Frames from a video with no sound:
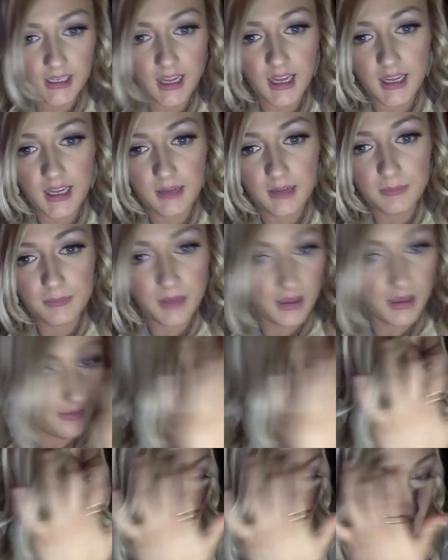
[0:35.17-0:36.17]
I've
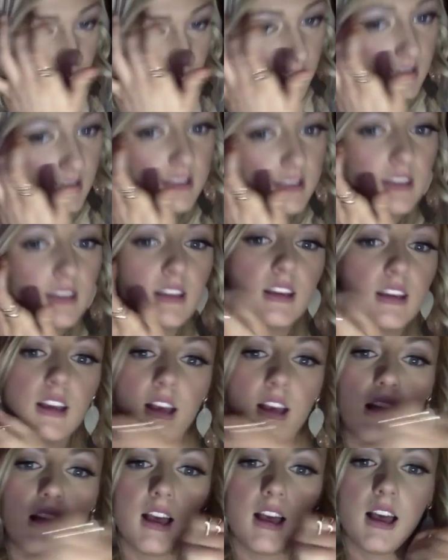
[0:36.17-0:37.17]
had
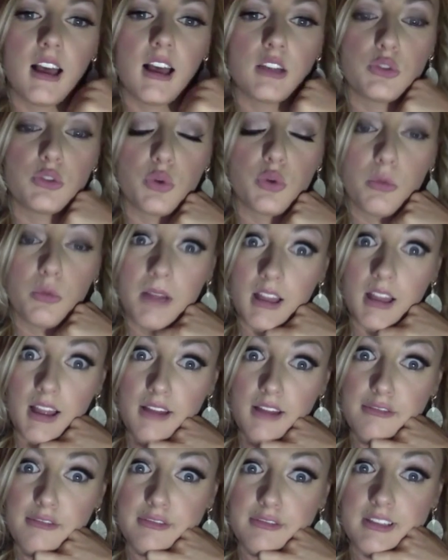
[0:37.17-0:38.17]
Draw My
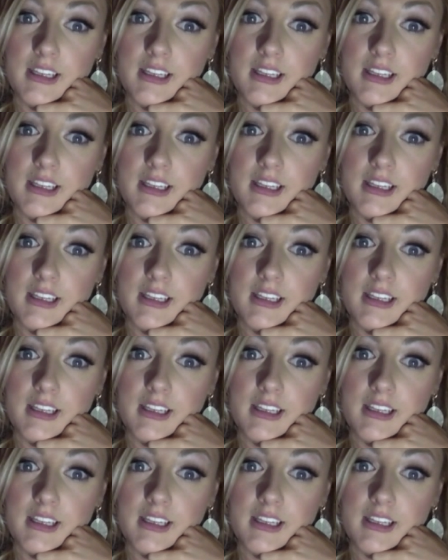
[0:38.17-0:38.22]
Life